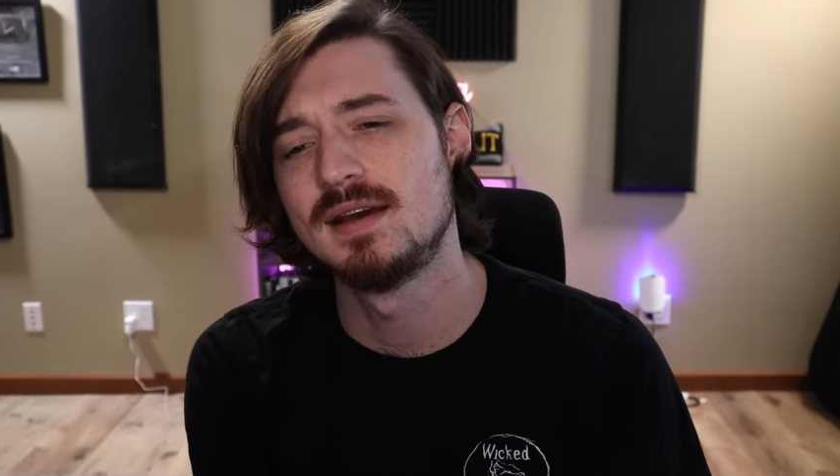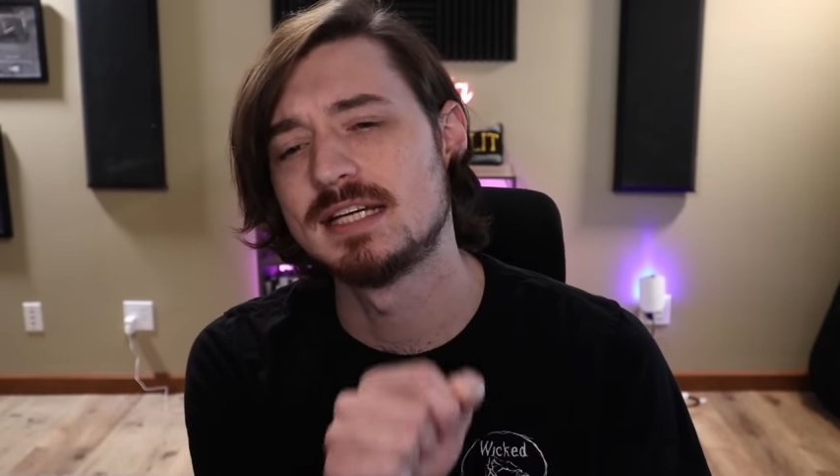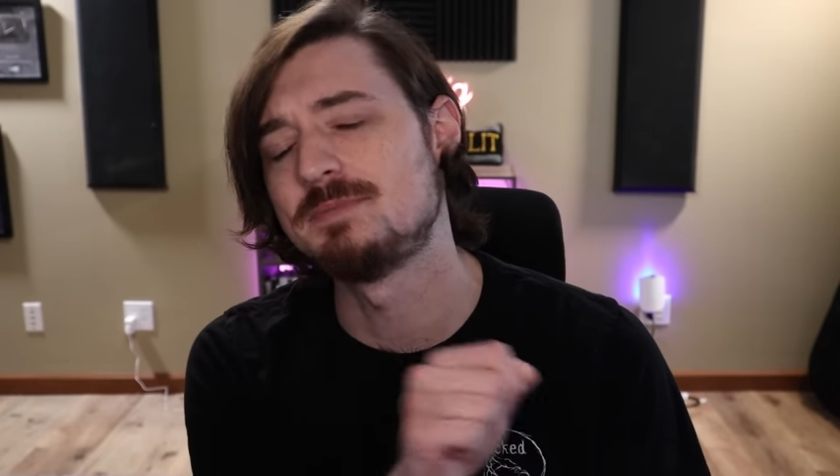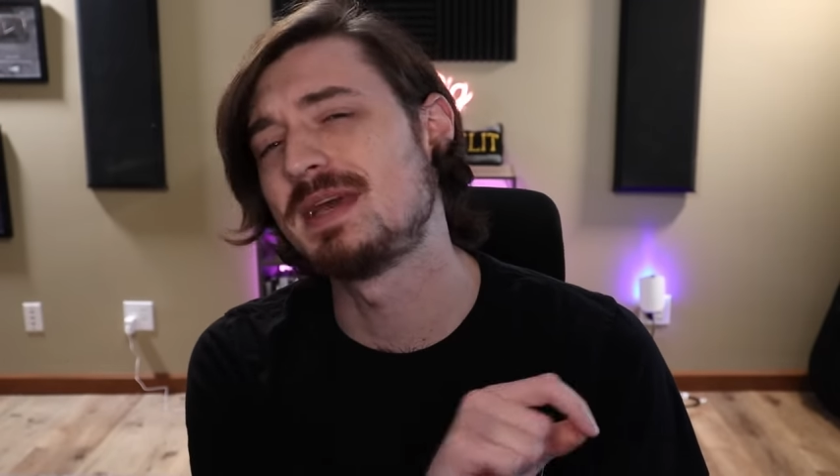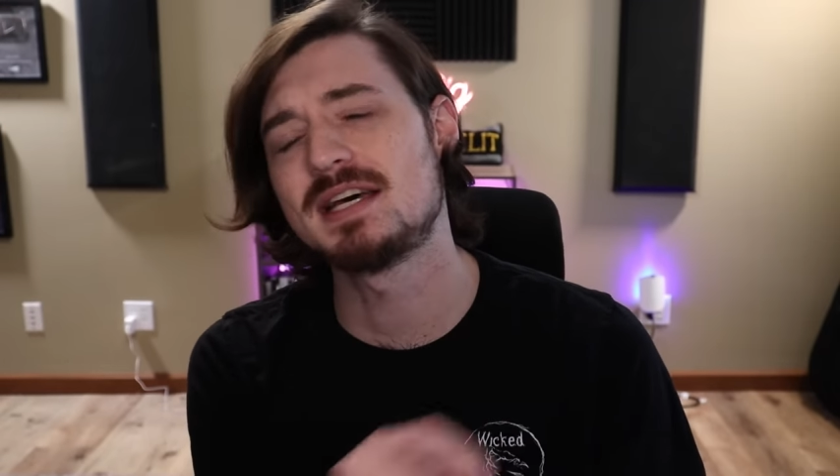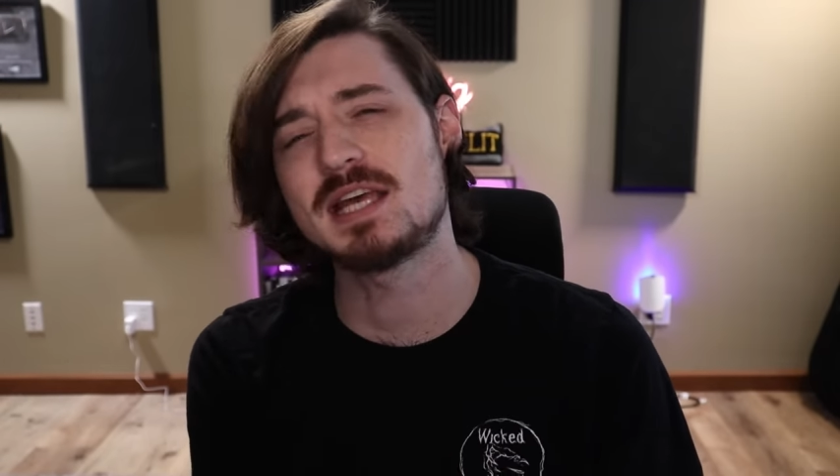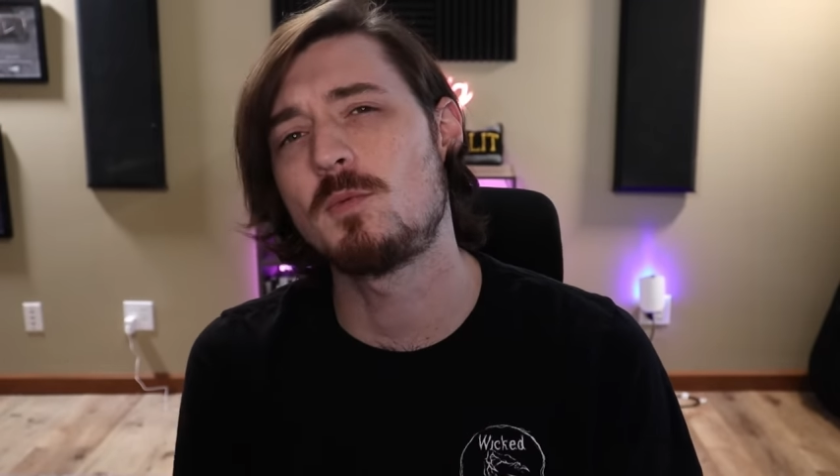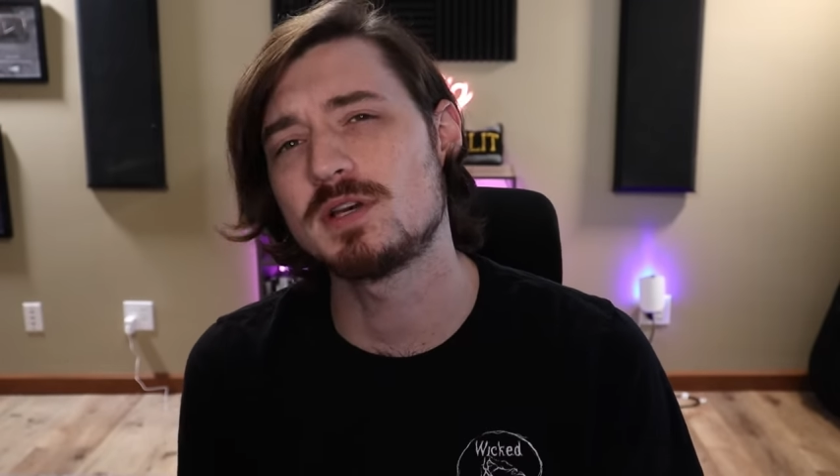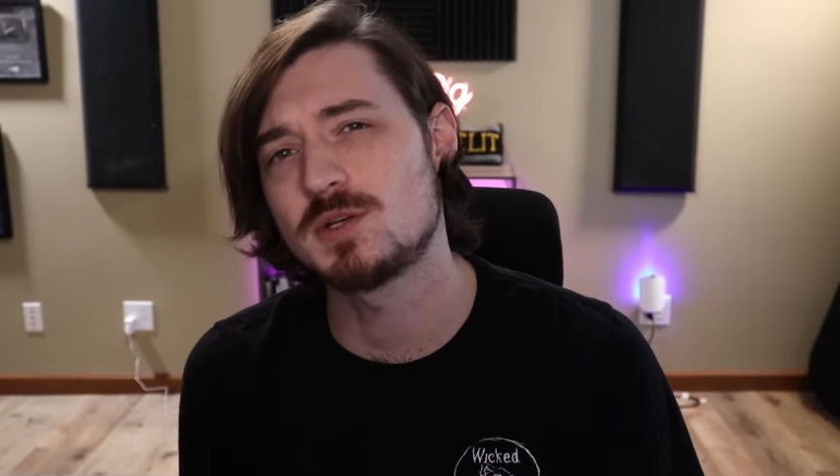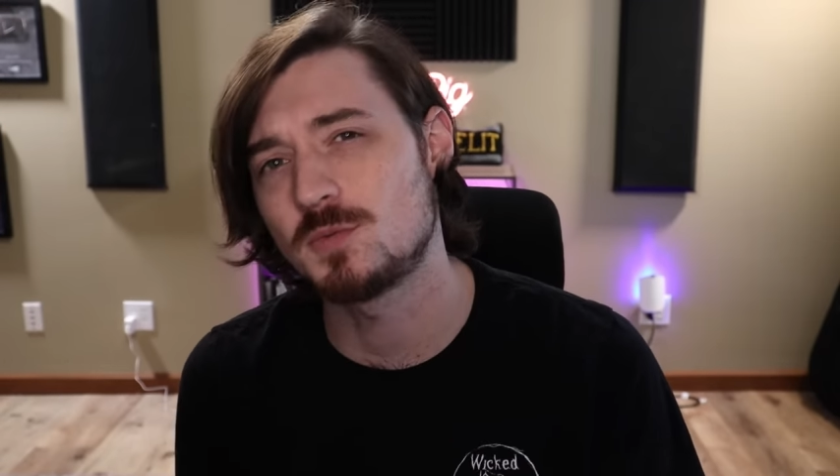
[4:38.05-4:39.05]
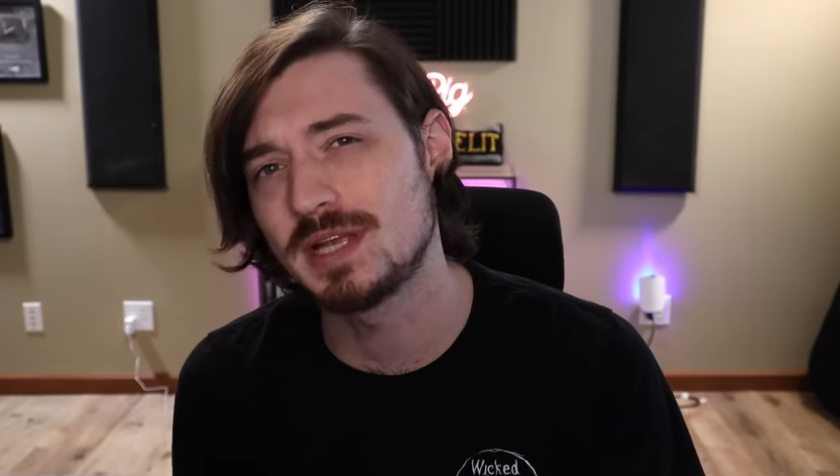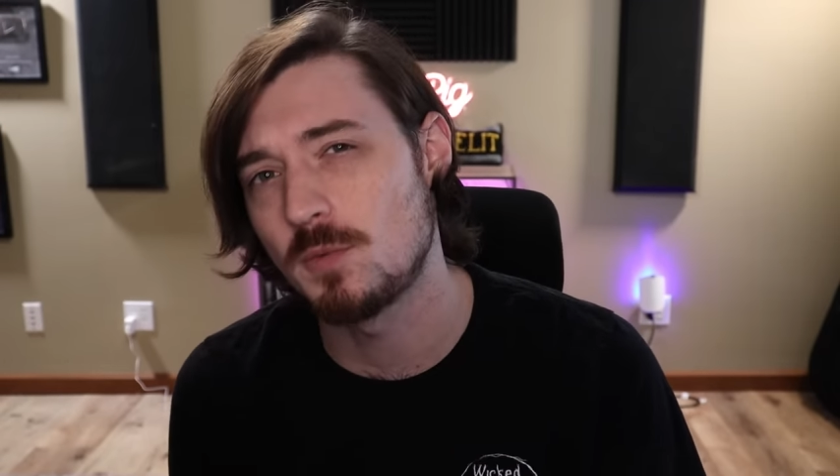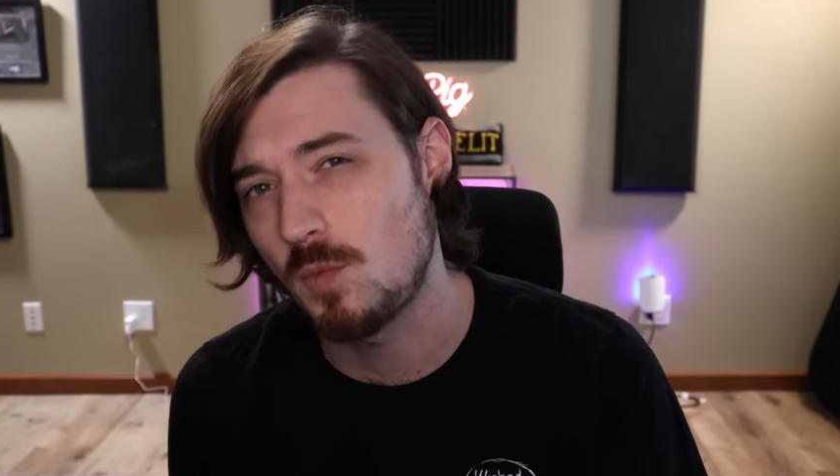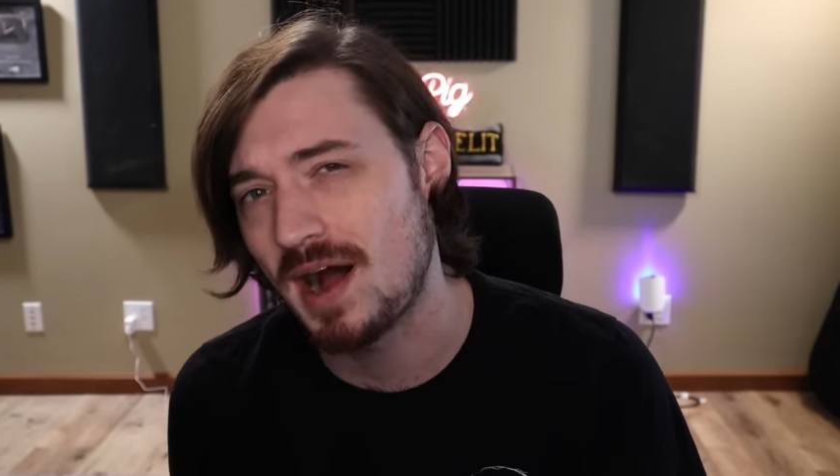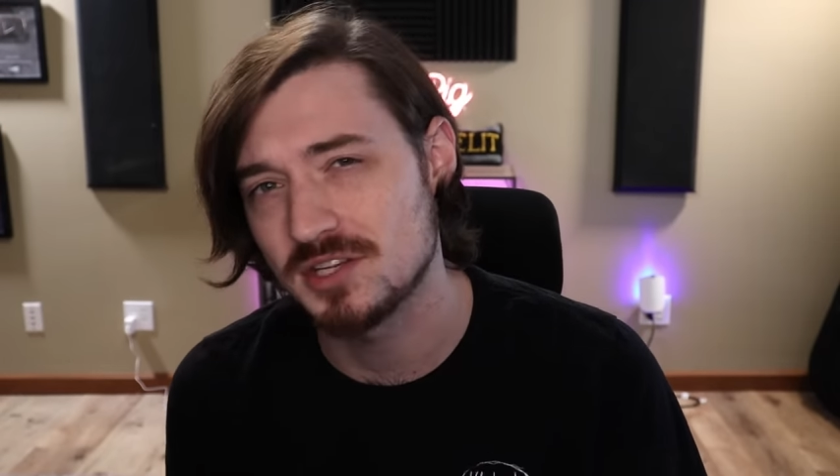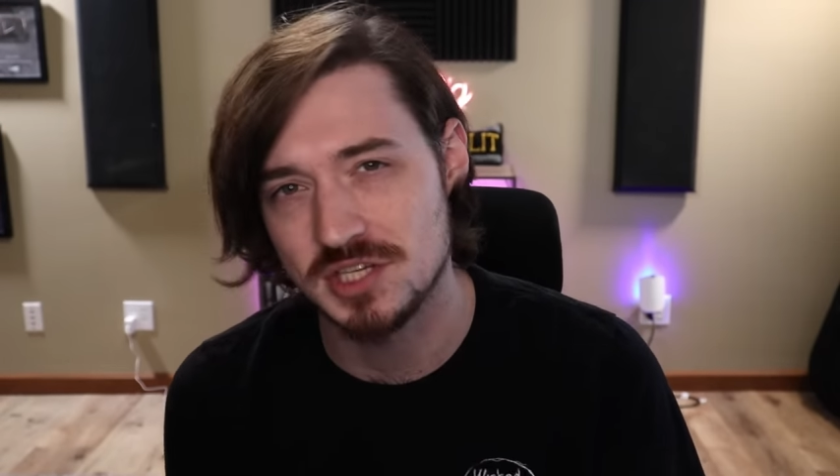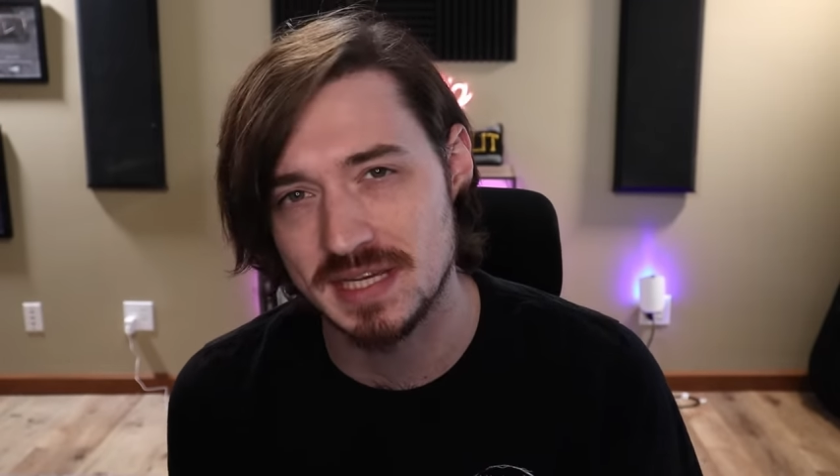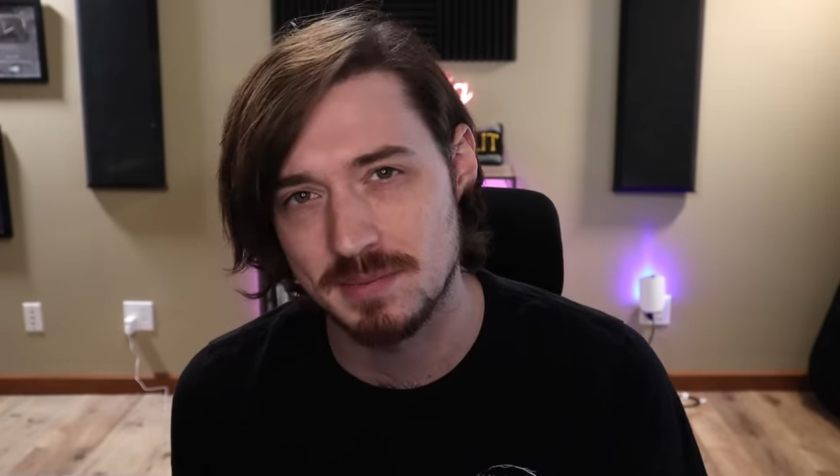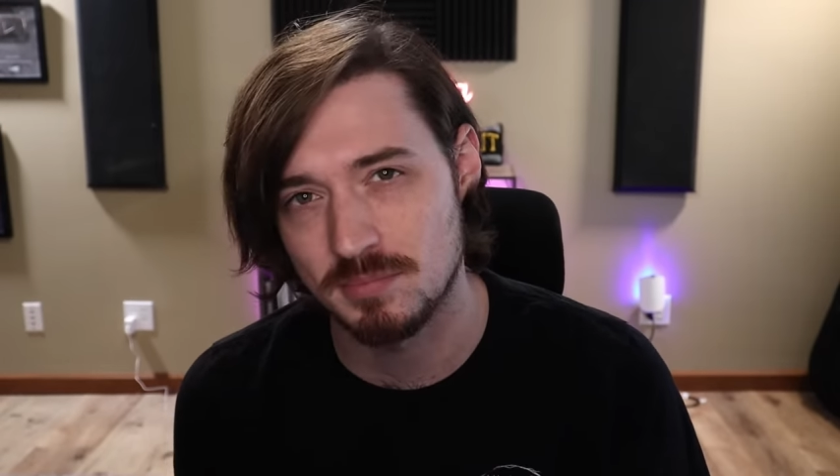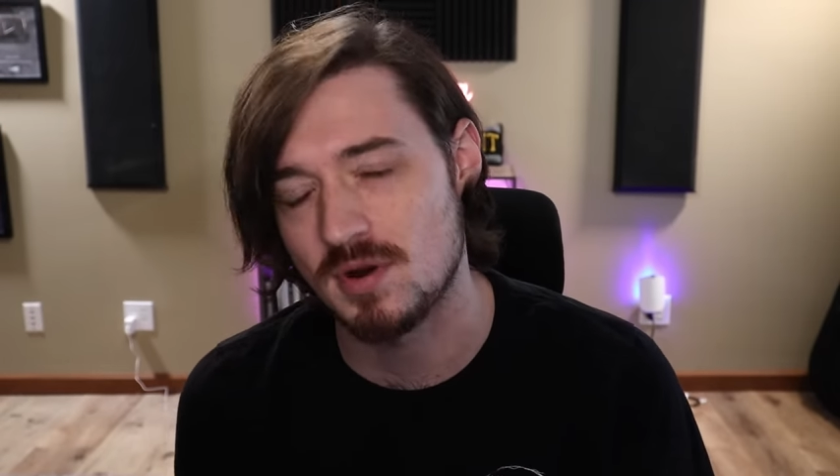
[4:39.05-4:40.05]
it's because I wasn't really
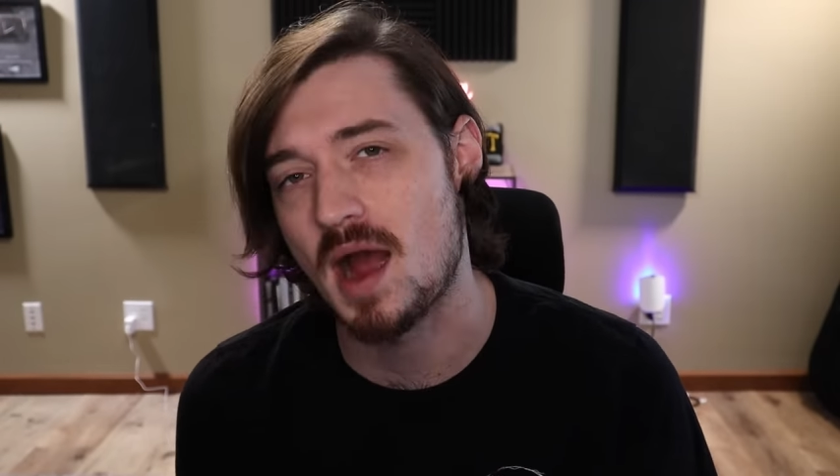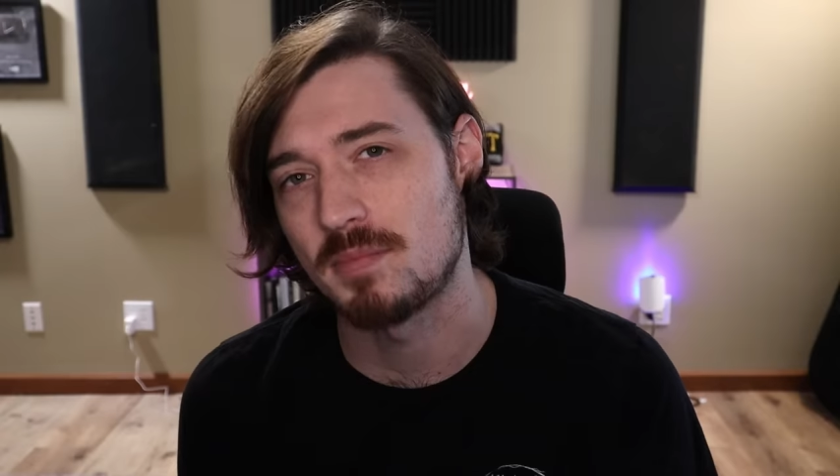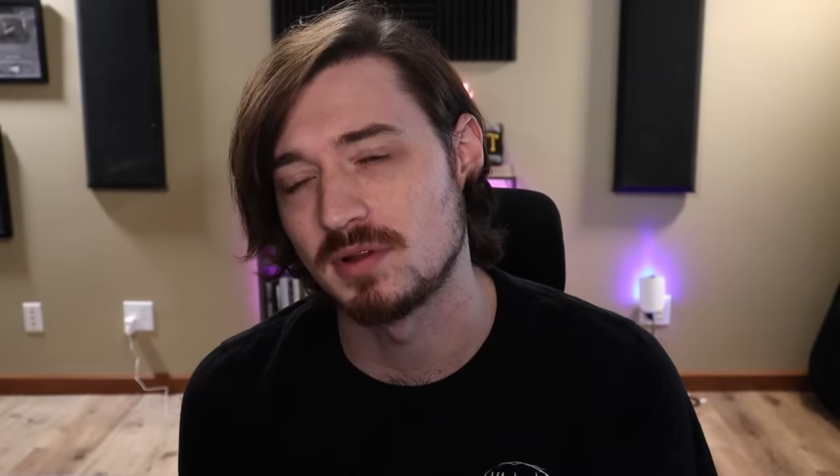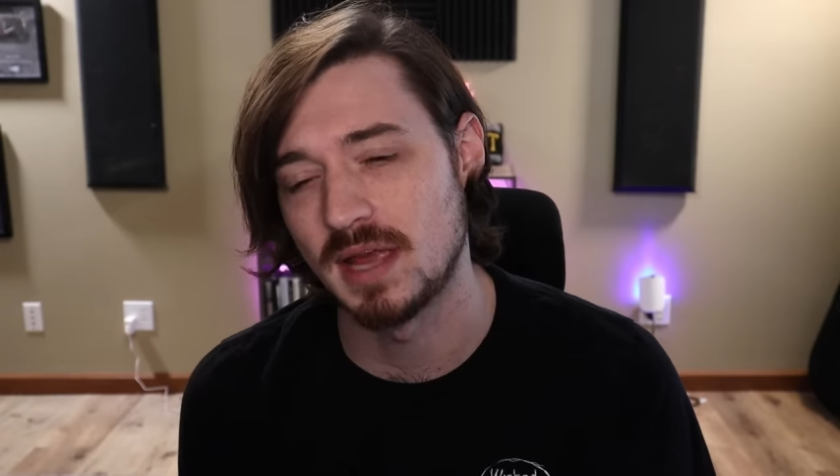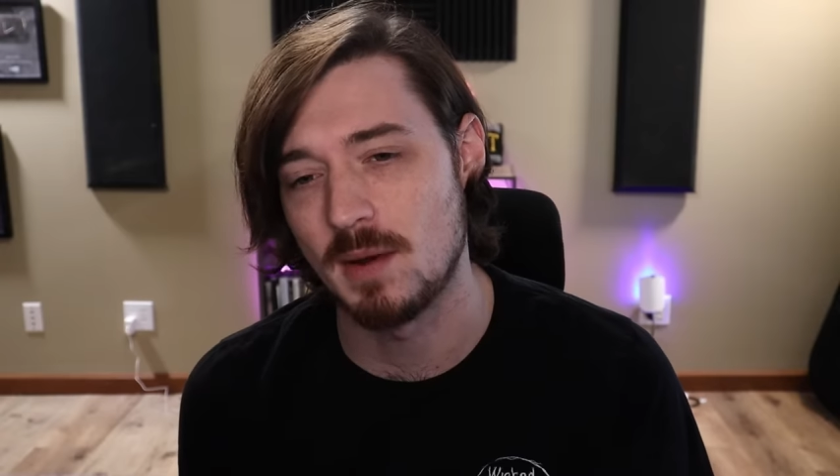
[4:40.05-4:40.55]
watching it properly.